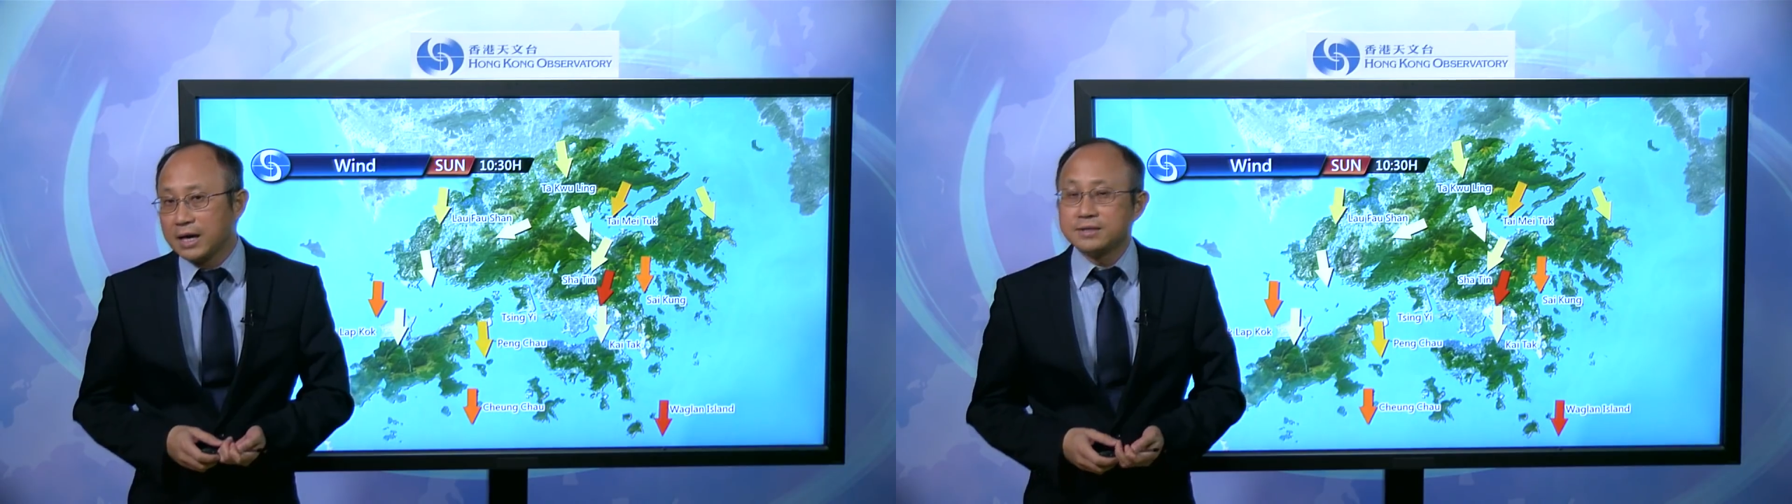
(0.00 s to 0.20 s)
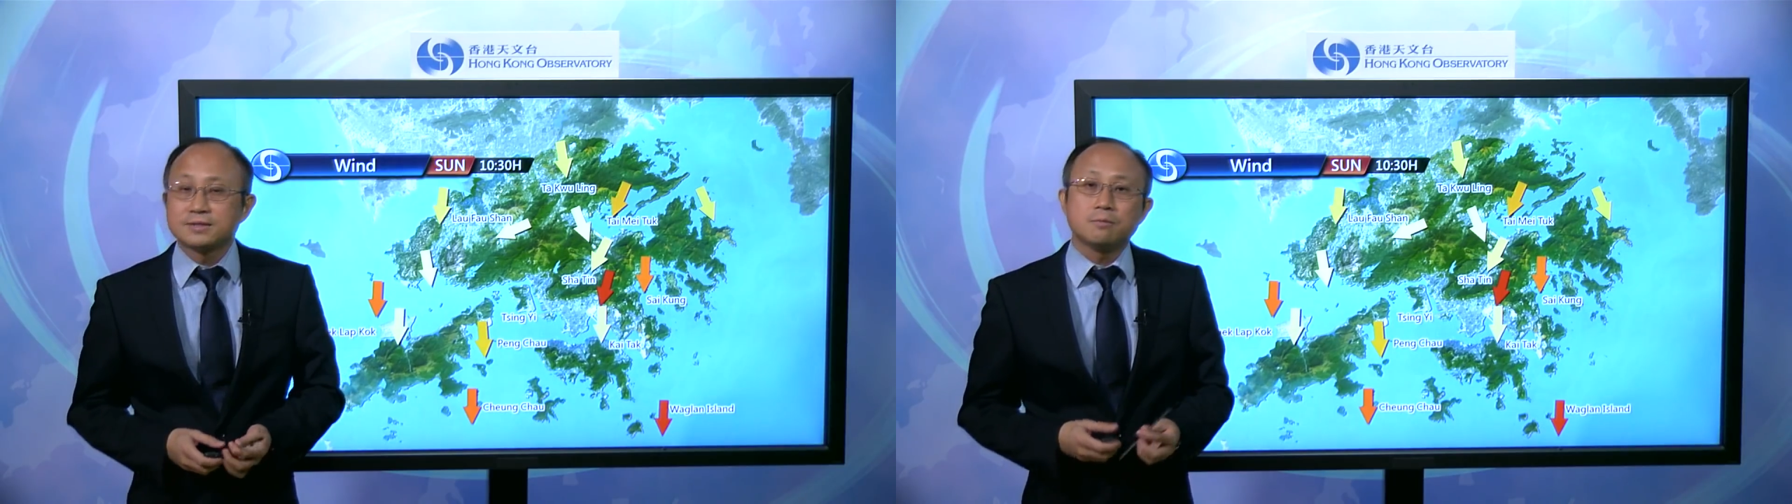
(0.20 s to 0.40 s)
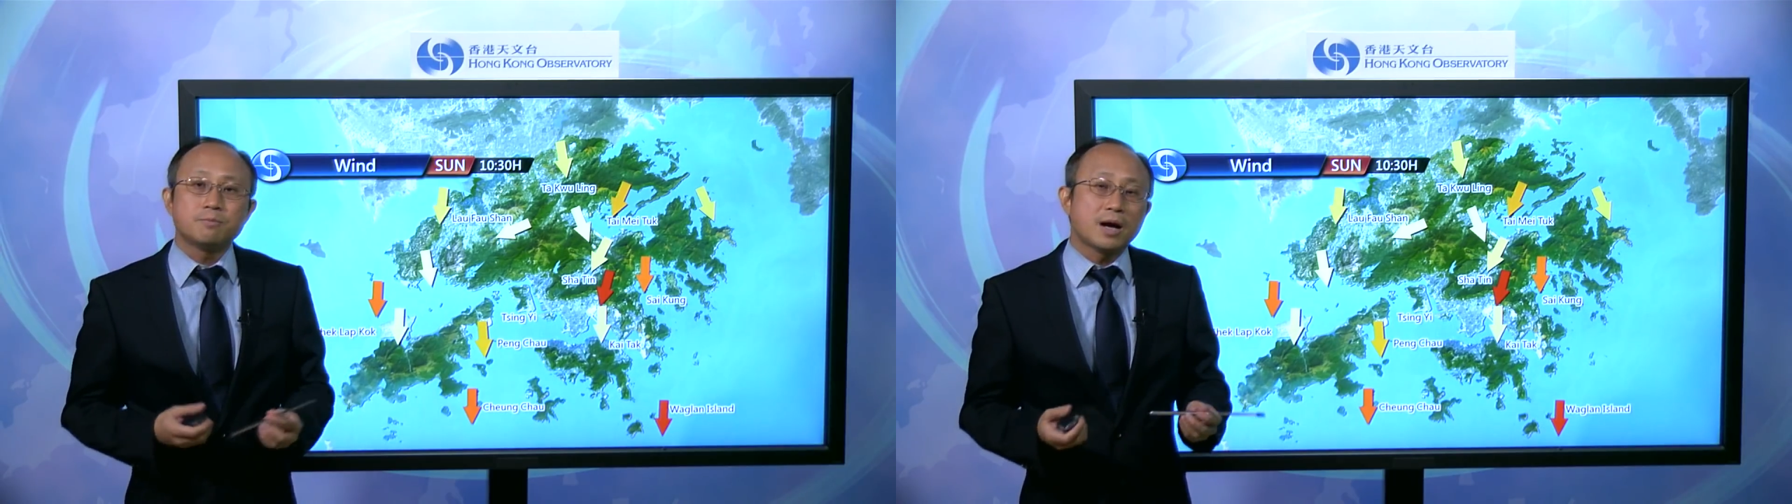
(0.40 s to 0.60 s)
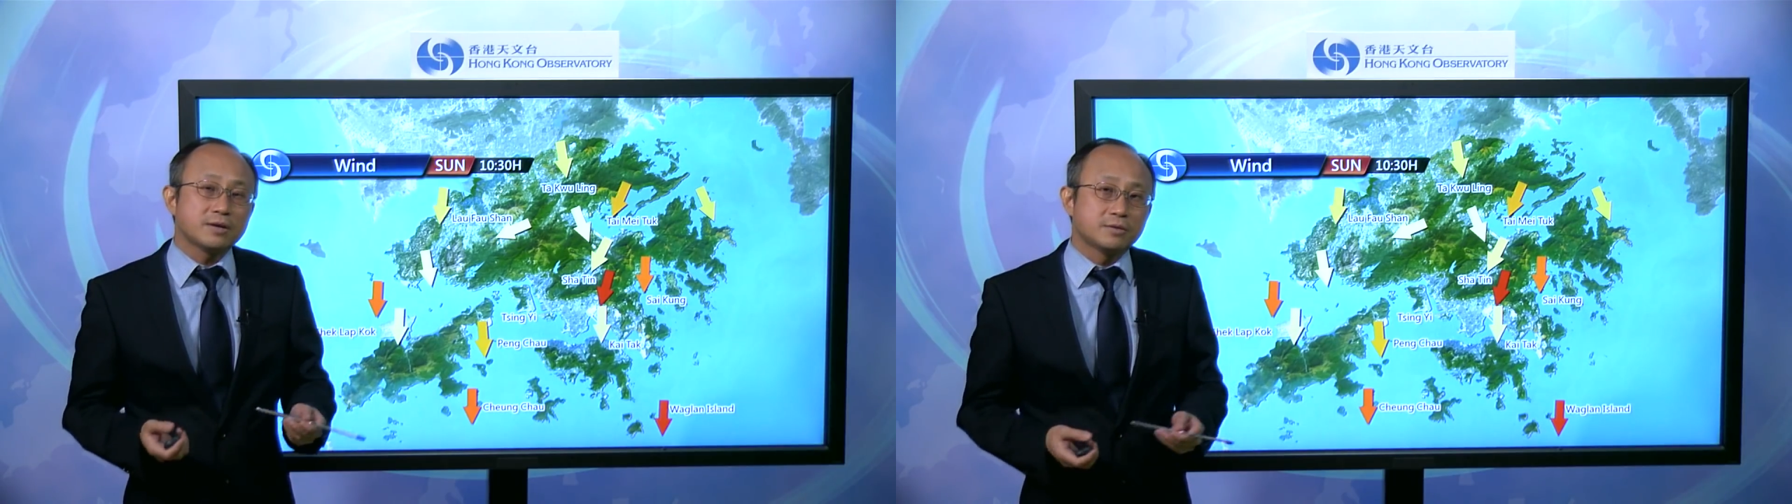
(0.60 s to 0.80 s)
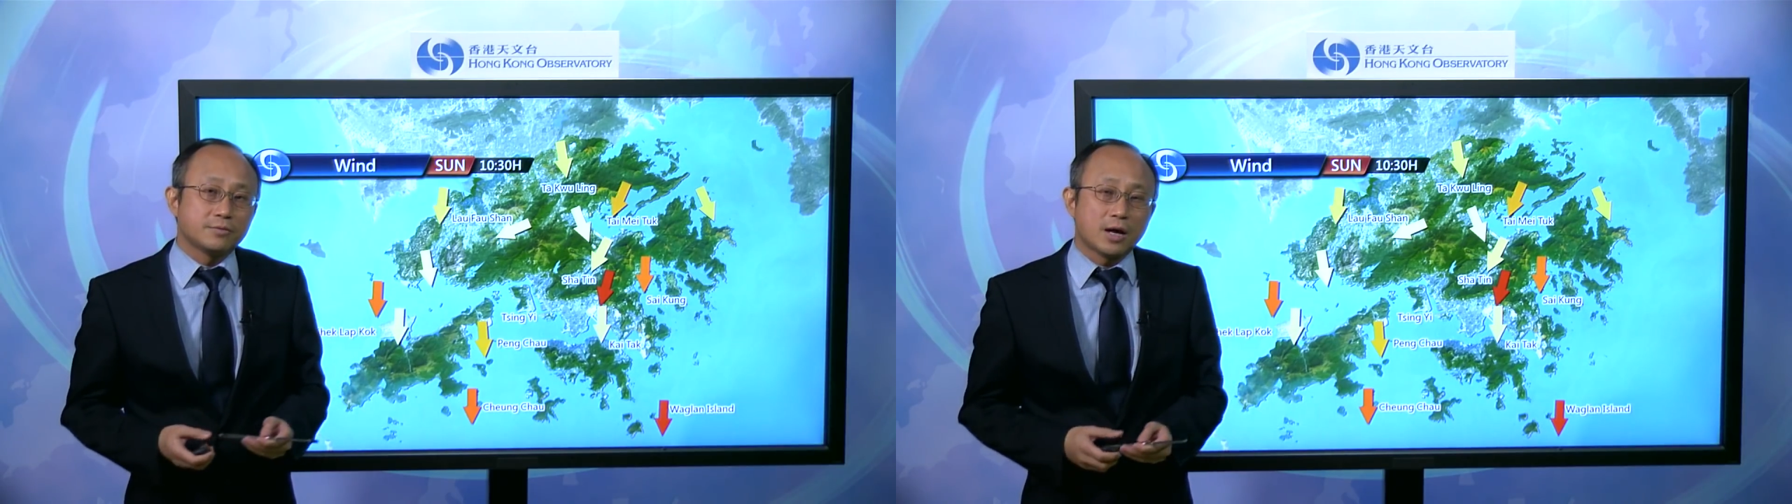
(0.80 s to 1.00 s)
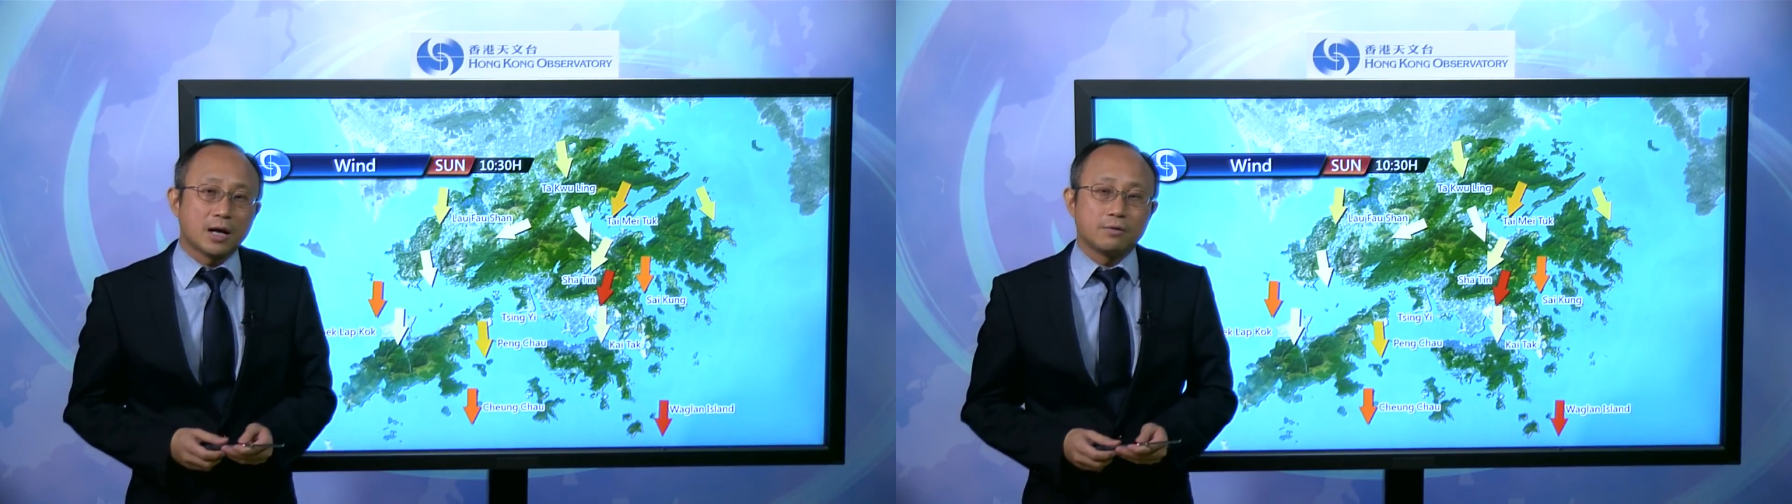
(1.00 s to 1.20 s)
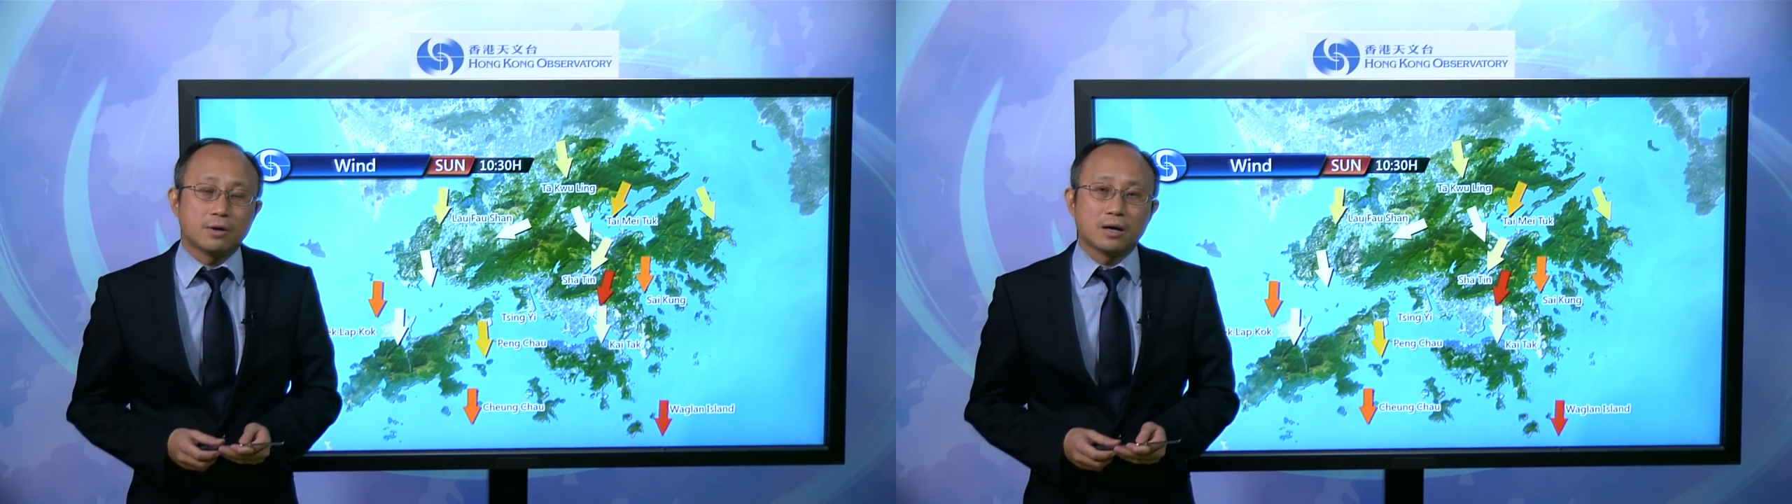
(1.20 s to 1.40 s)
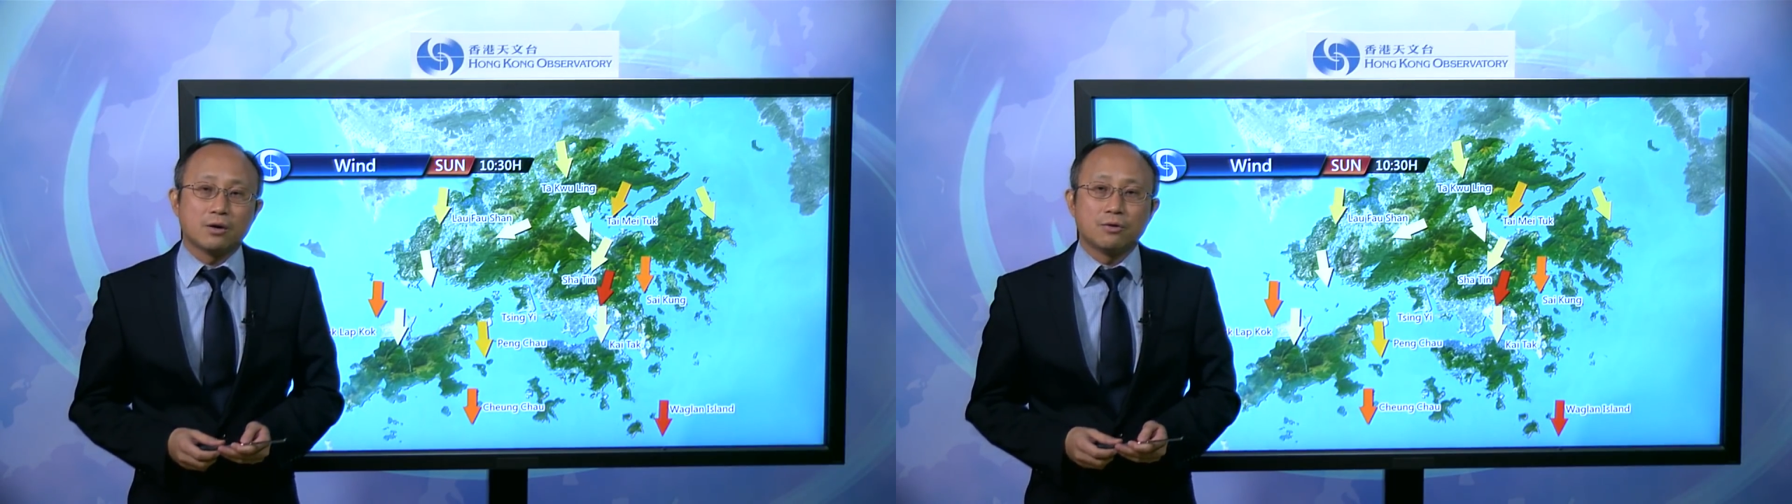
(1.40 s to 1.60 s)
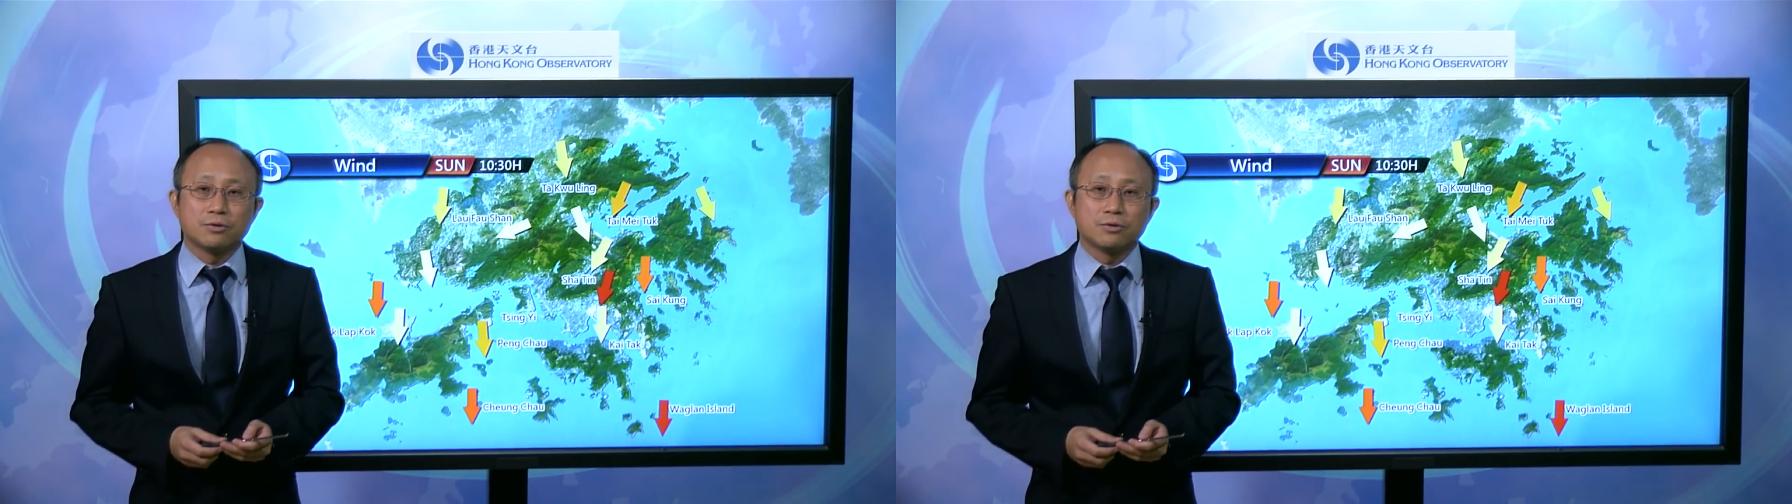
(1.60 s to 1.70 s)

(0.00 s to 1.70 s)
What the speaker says: and some parts of the high ground